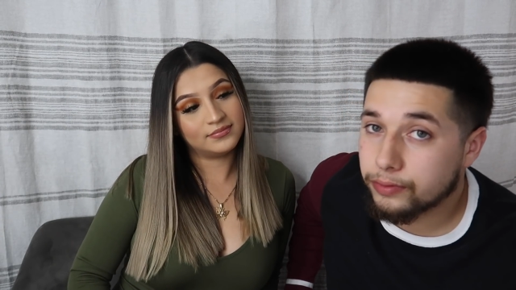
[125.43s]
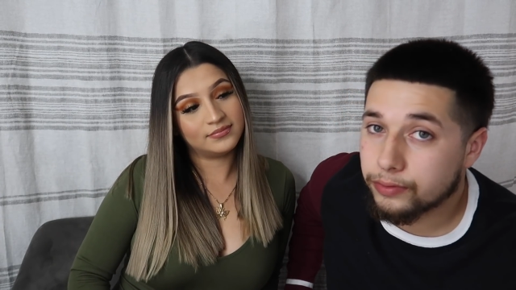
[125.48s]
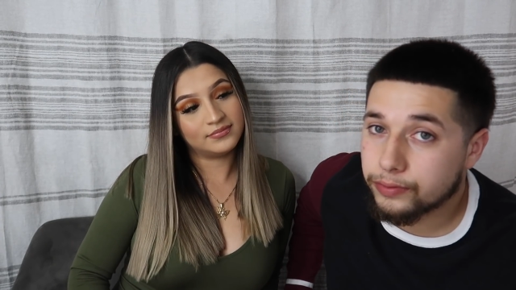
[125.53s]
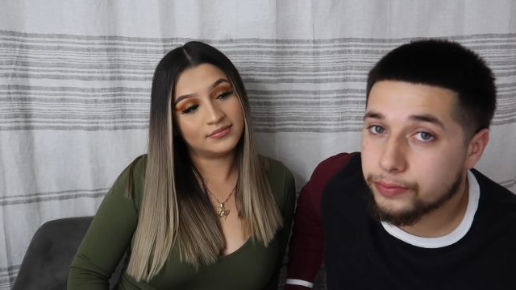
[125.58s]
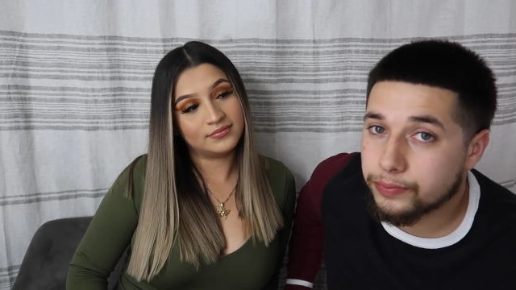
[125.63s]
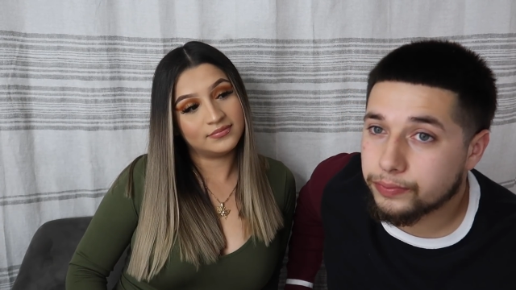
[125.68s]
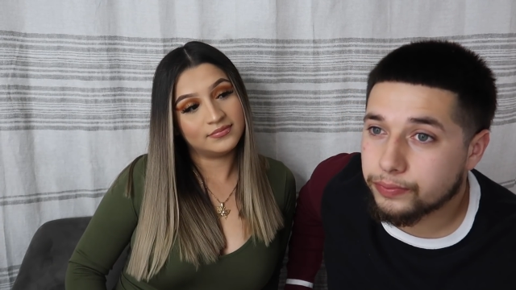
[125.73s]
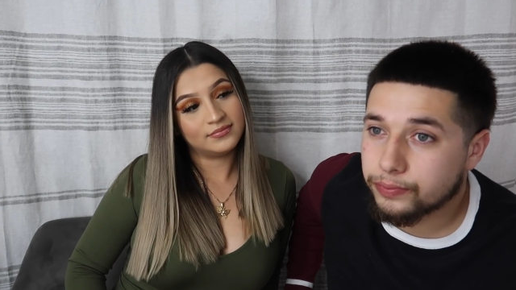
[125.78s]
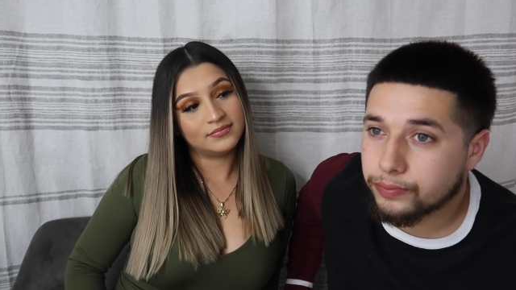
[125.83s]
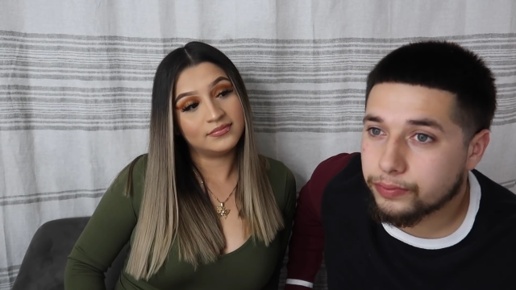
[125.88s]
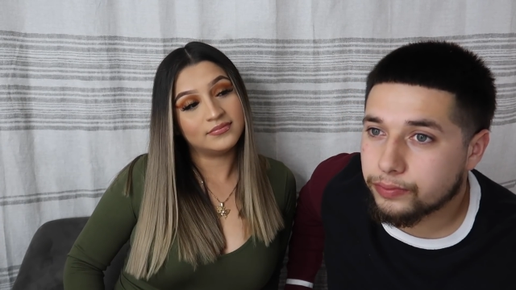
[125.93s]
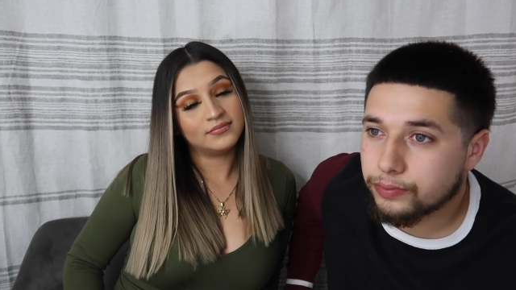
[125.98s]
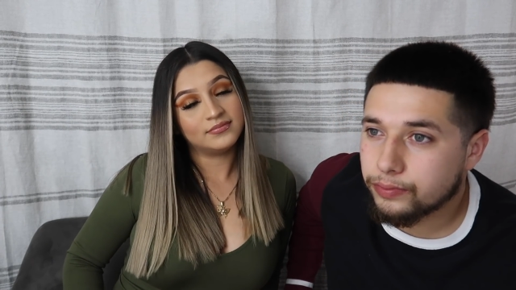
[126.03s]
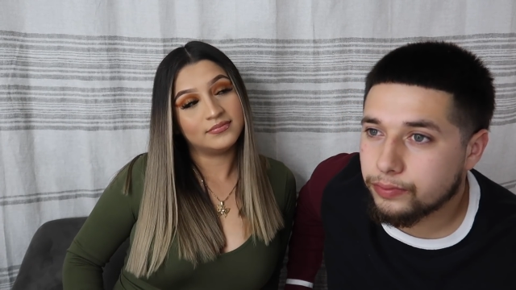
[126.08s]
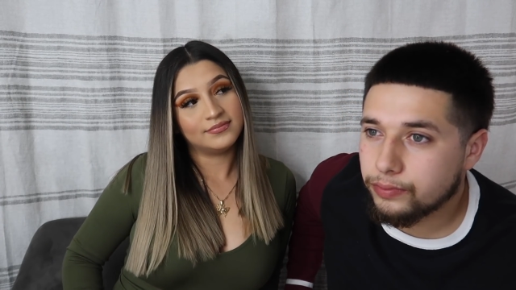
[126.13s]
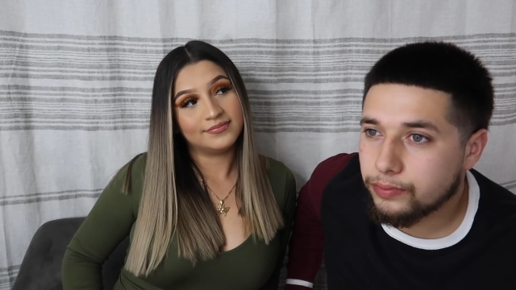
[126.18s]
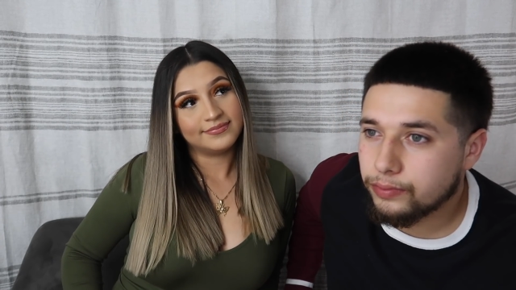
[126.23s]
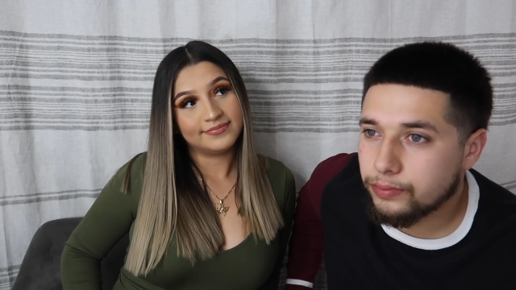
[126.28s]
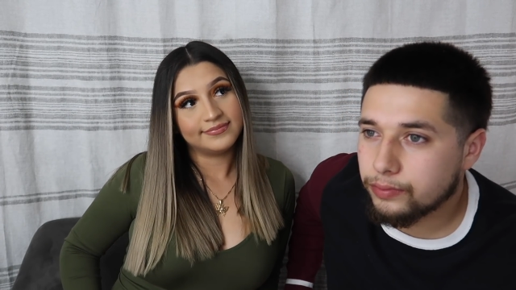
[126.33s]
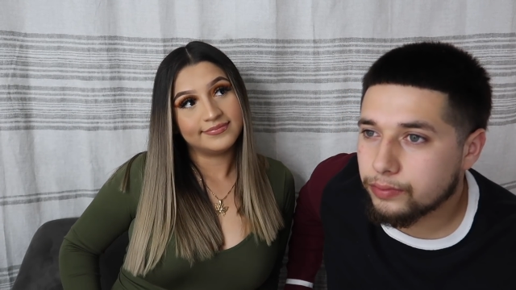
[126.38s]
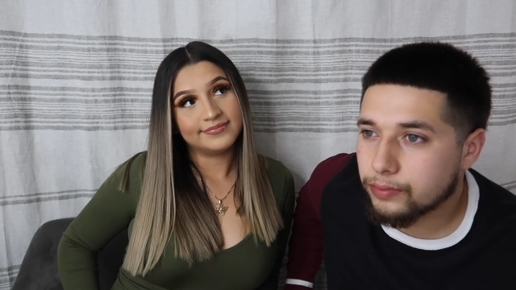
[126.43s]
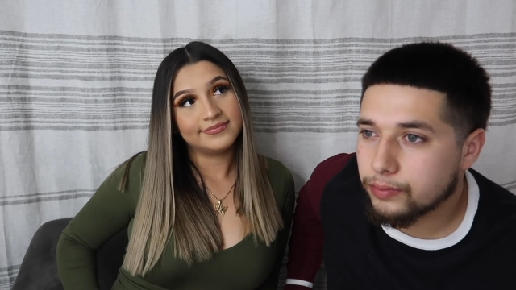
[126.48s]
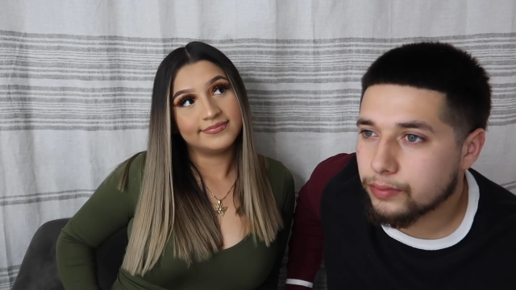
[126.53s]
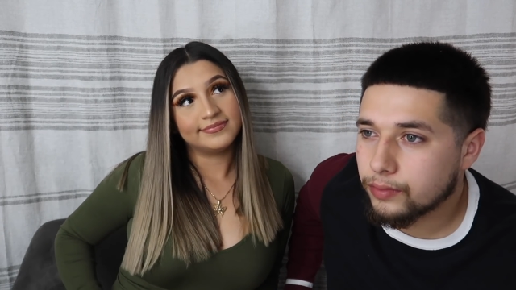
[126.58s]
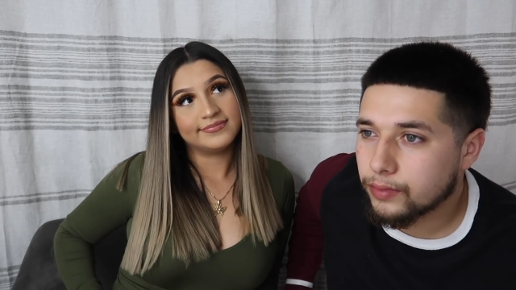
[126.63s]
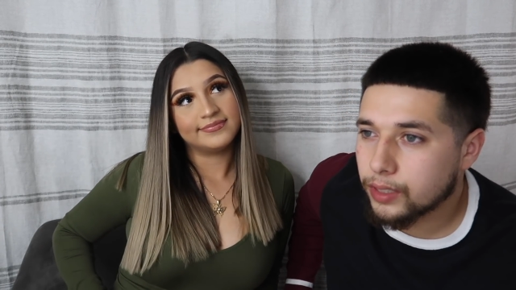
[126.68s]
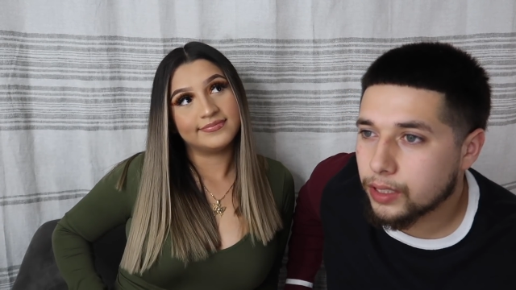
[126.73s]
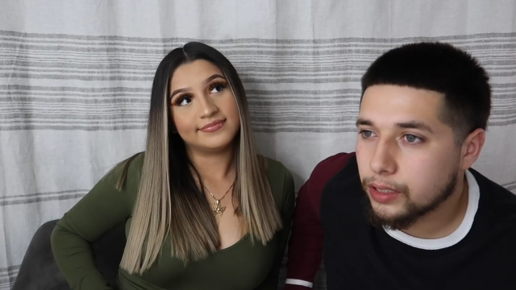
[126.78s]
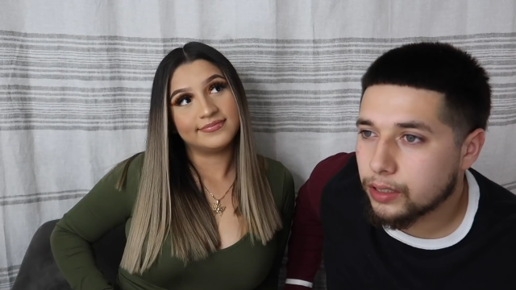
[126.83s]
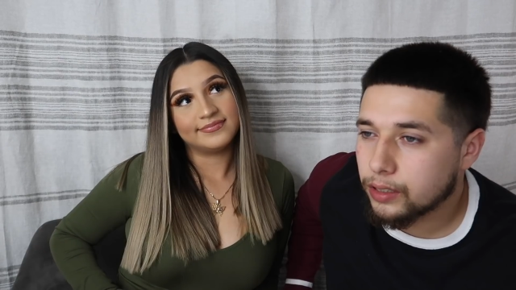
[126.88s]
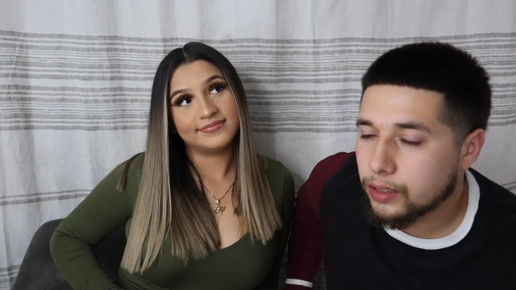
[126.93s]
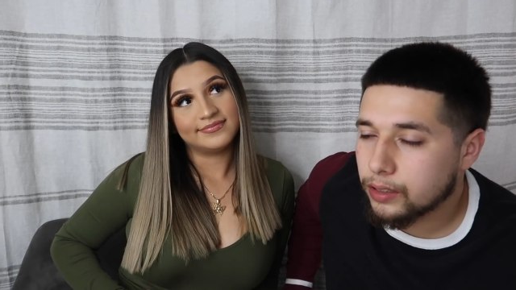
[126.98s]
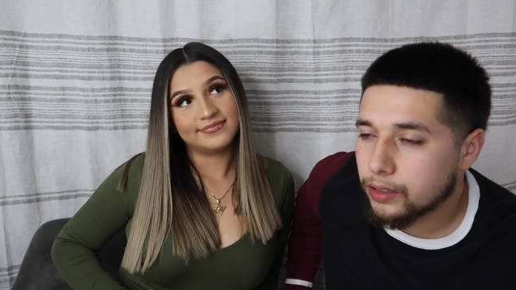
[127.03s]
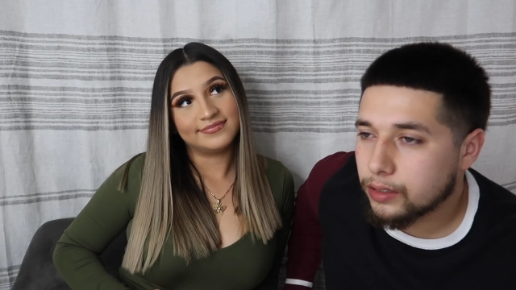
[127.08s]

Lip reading: Nothing is said.